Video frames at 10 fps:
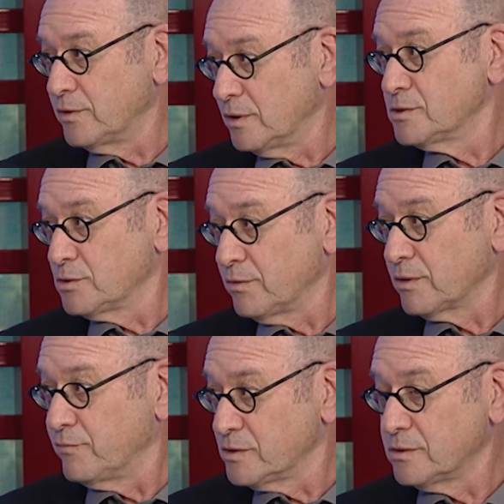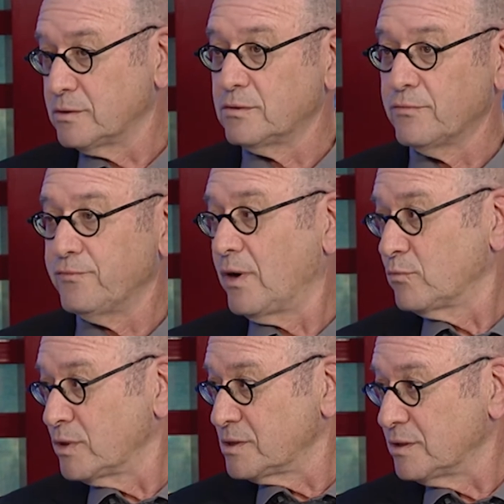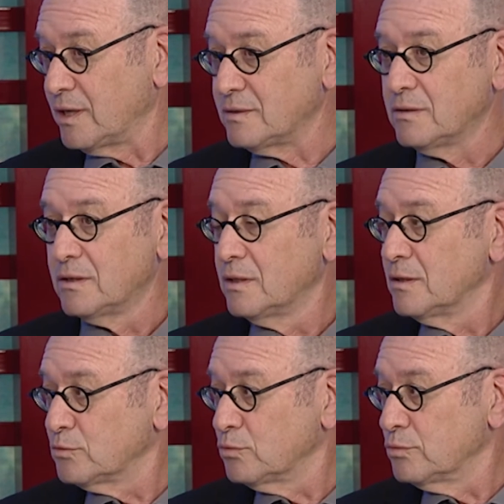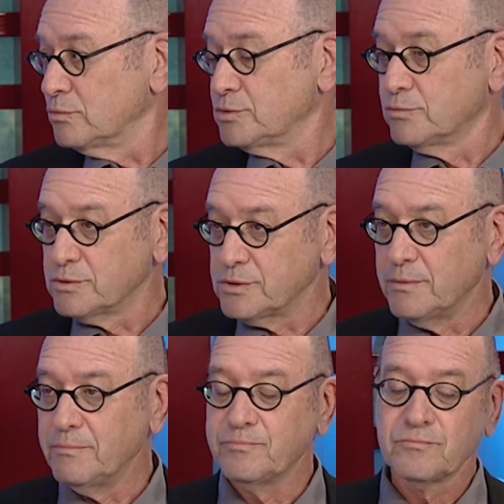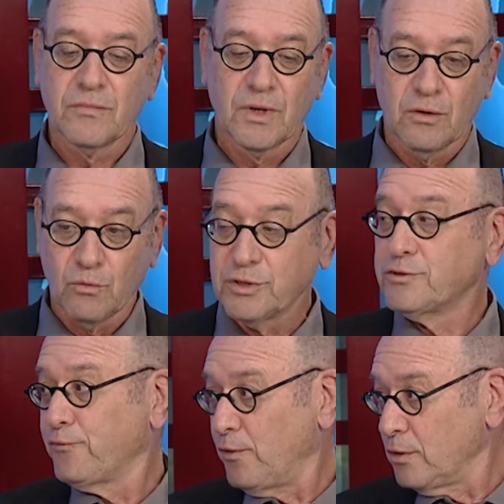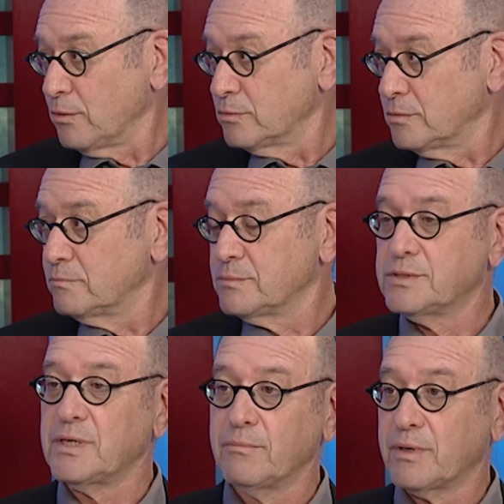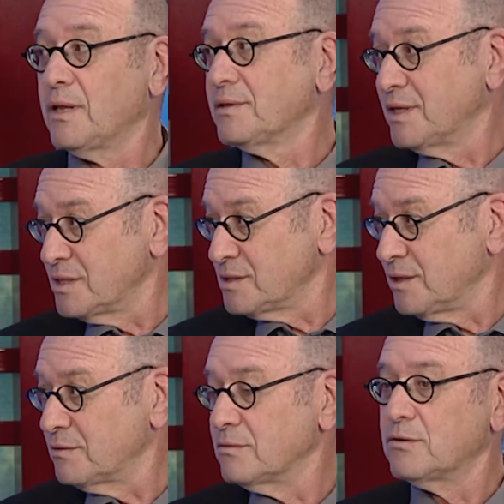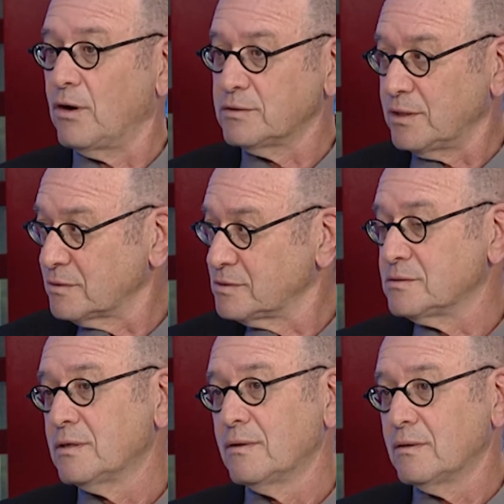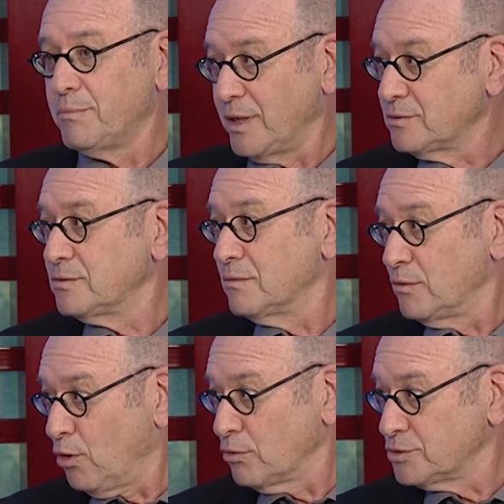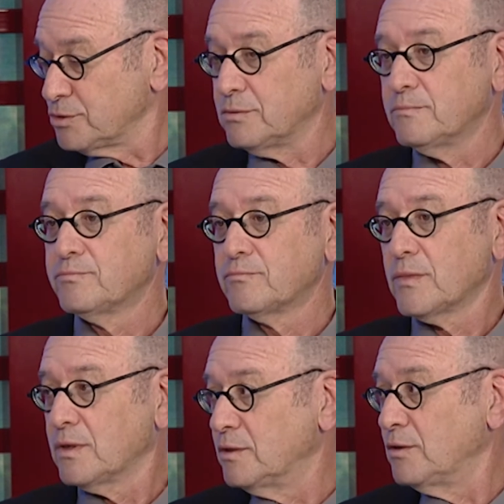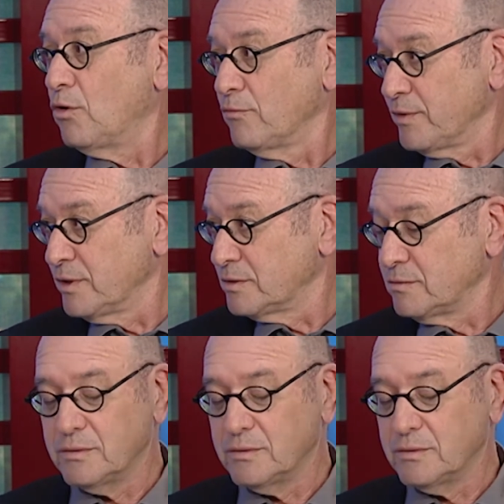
the historic visit of Anwar Sadat to Jerusalem, which followed some clandestine contacts, but launched the overt